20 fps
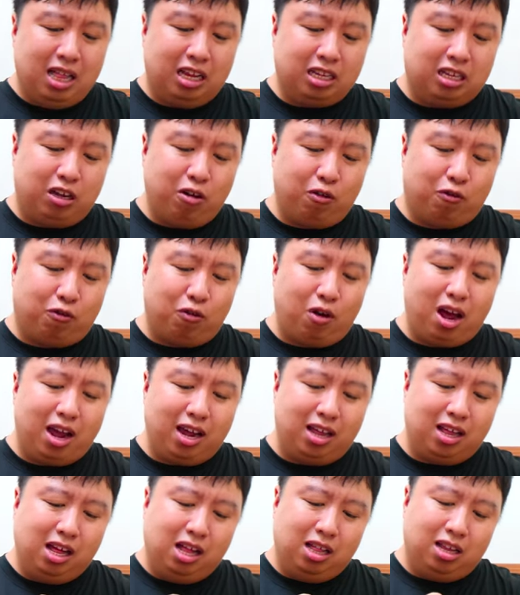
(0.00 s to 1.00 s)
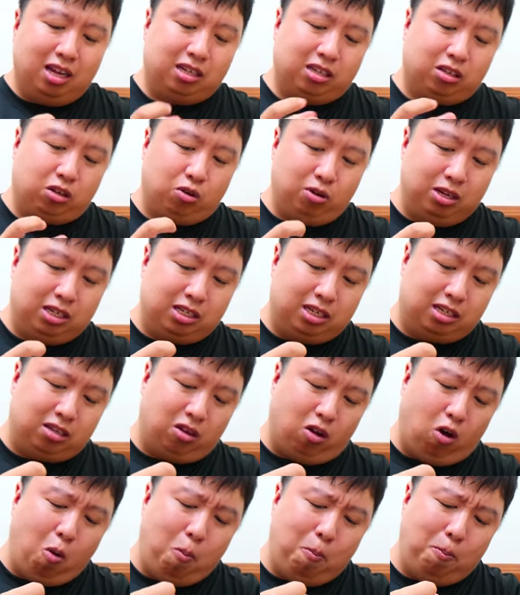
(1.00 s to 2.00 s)
let's give it a try. Let's twist this
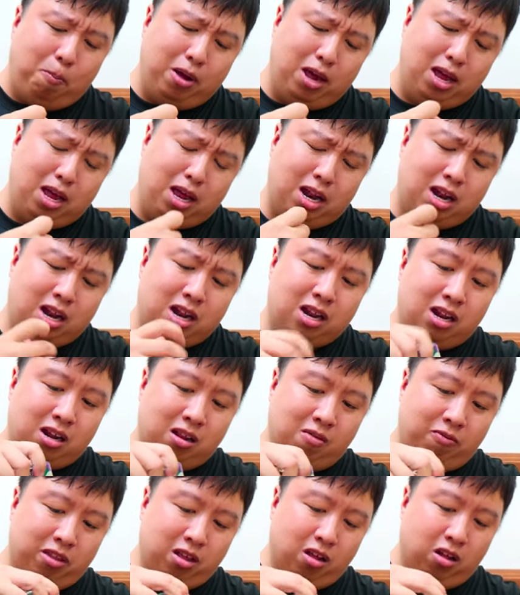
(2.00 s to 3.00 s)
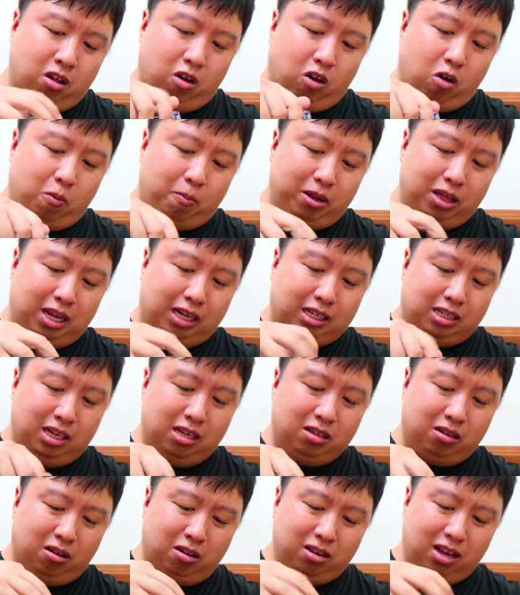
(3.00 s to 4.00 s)
open. Open like
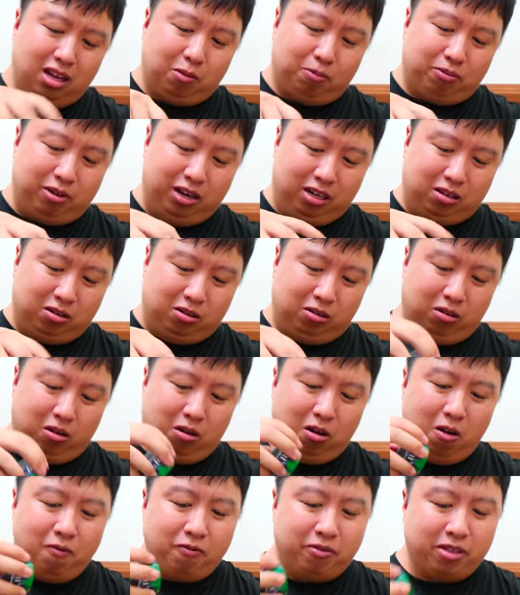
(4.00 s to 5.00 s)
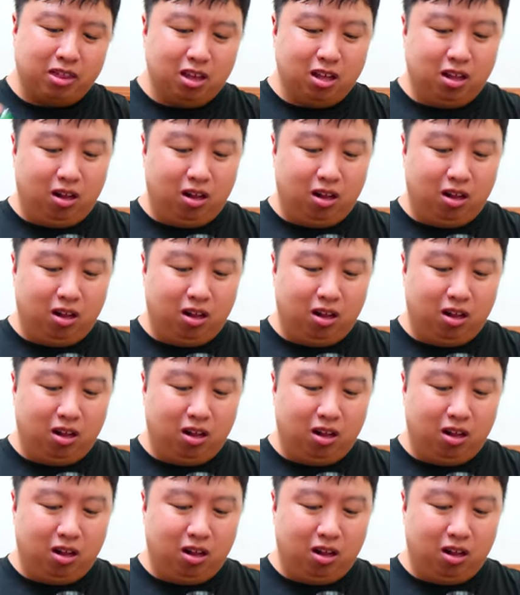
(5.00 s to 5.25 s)
this. Oh, that's pretty cool.